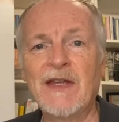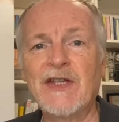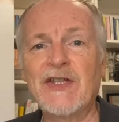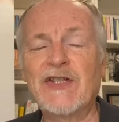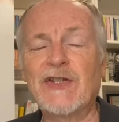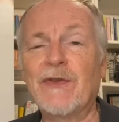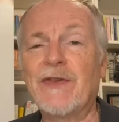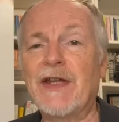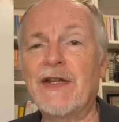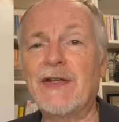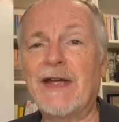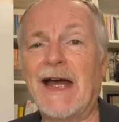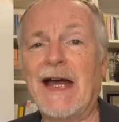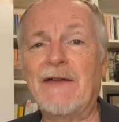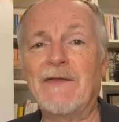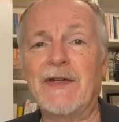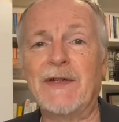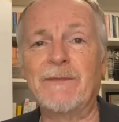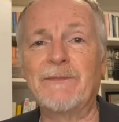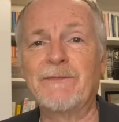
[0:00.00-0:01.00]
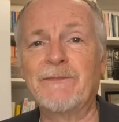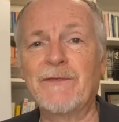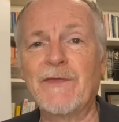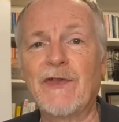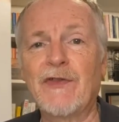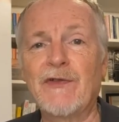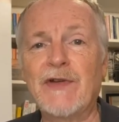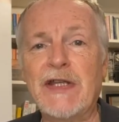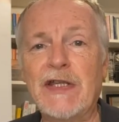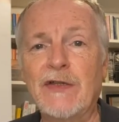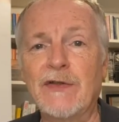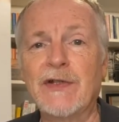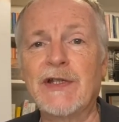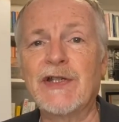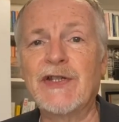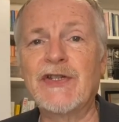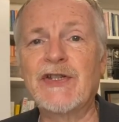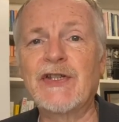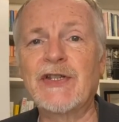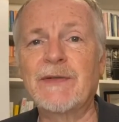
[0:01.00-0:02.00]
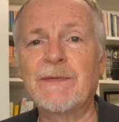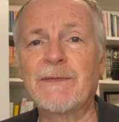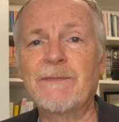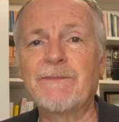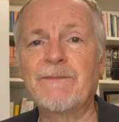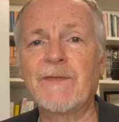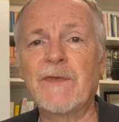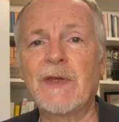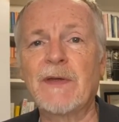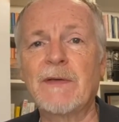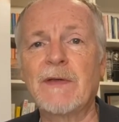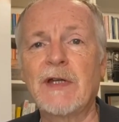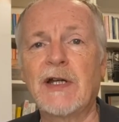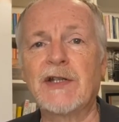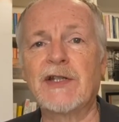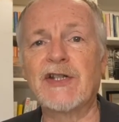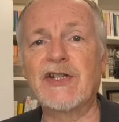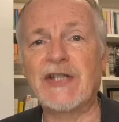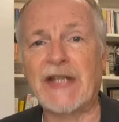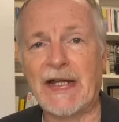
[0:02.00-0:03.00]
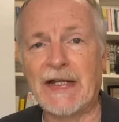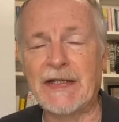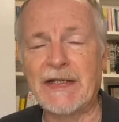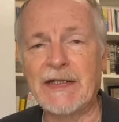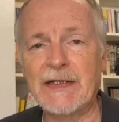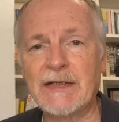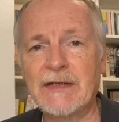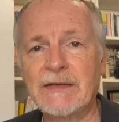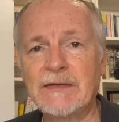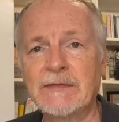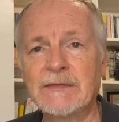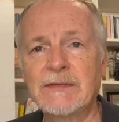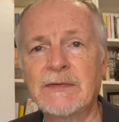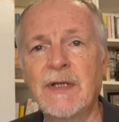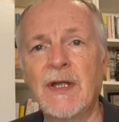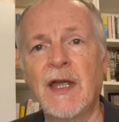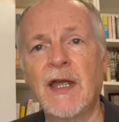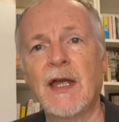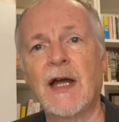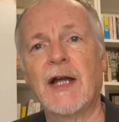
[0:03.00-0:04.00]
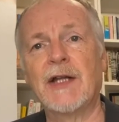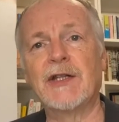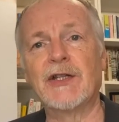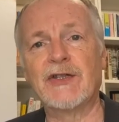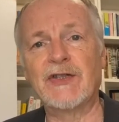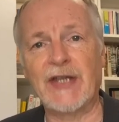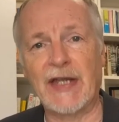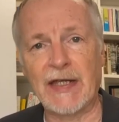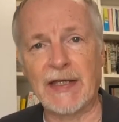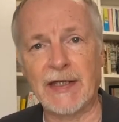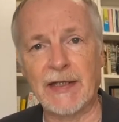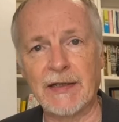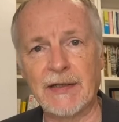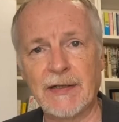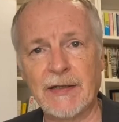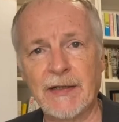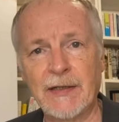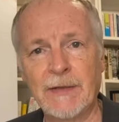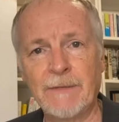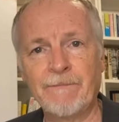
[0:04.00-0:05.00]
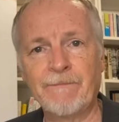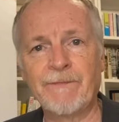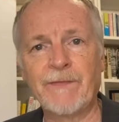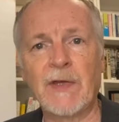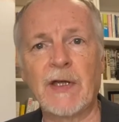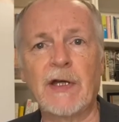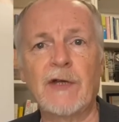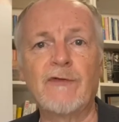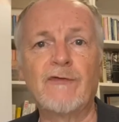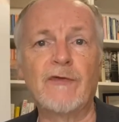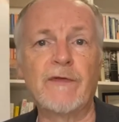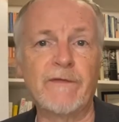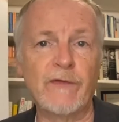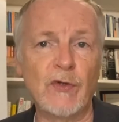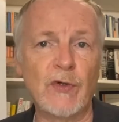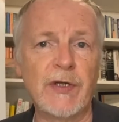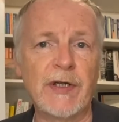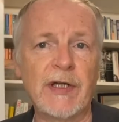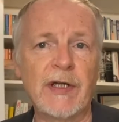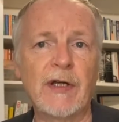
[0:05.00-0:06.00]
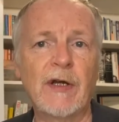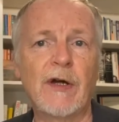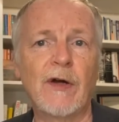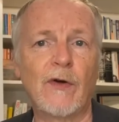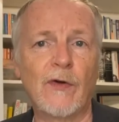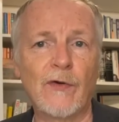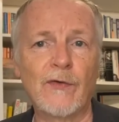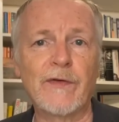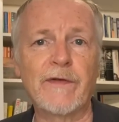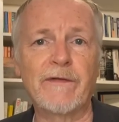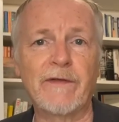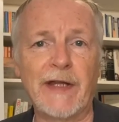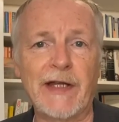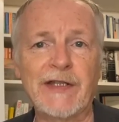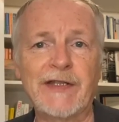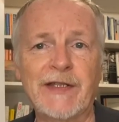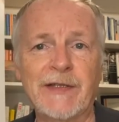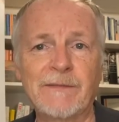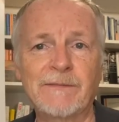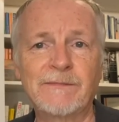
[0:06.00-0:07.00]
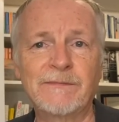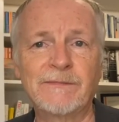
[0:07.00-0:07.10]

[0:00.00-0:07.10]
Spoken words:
So there you have it, 3 units: understanding, undertaking, and reviewing or reflecting.